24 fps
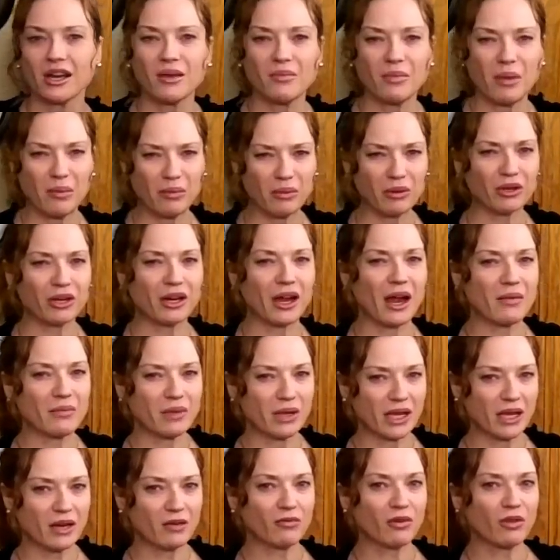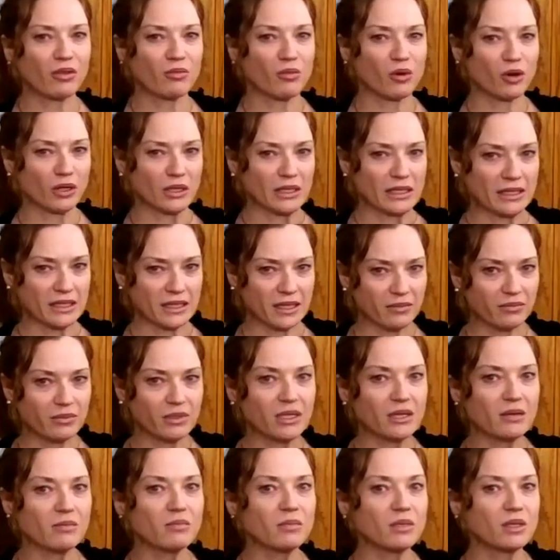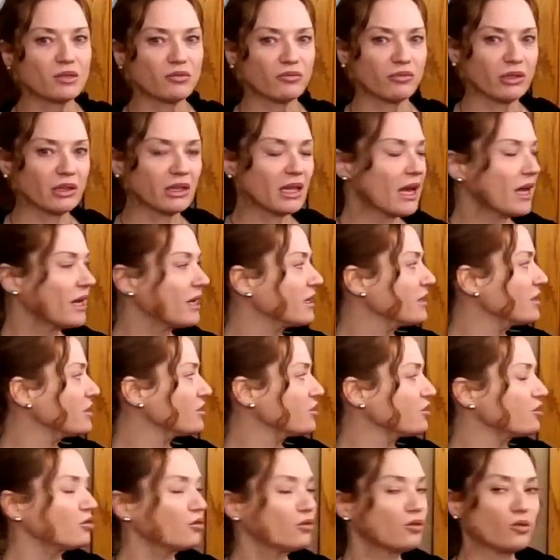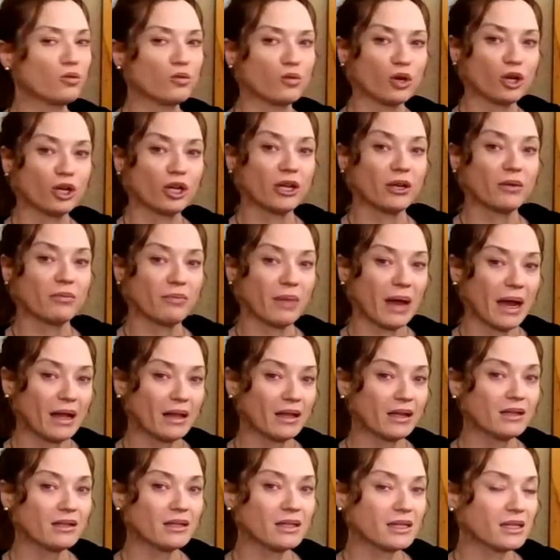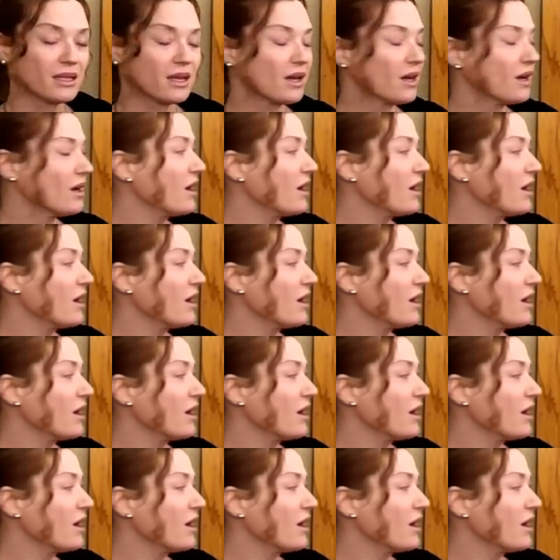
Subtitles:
People are coming in with more symptoms related to wood imbalance.